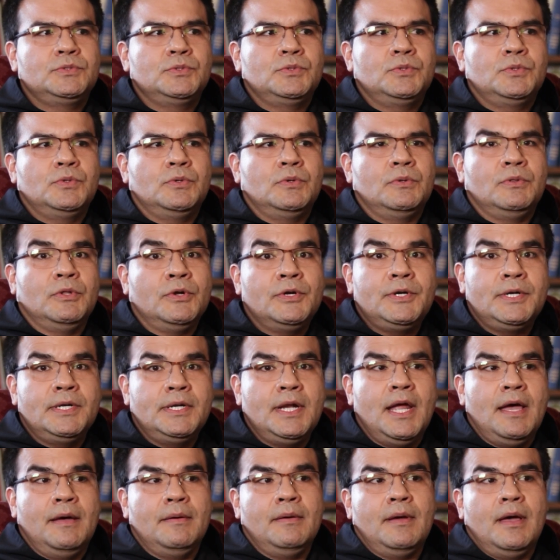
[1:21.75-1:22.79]
learn
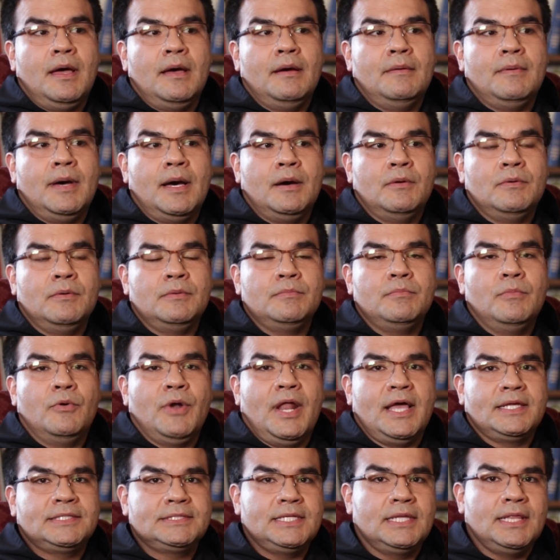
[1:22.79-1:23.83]
about
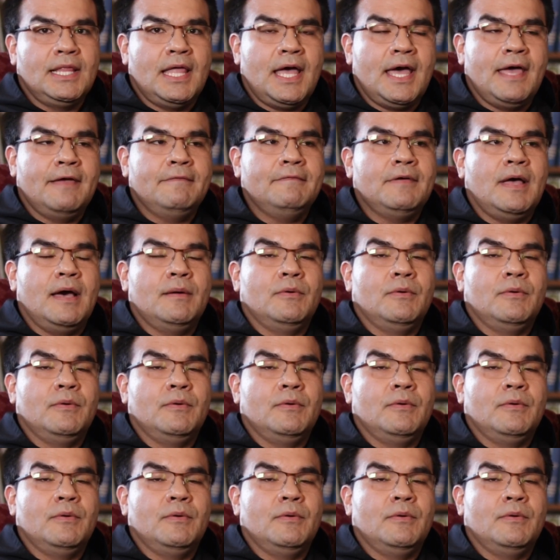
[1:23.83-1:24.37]
monastic life,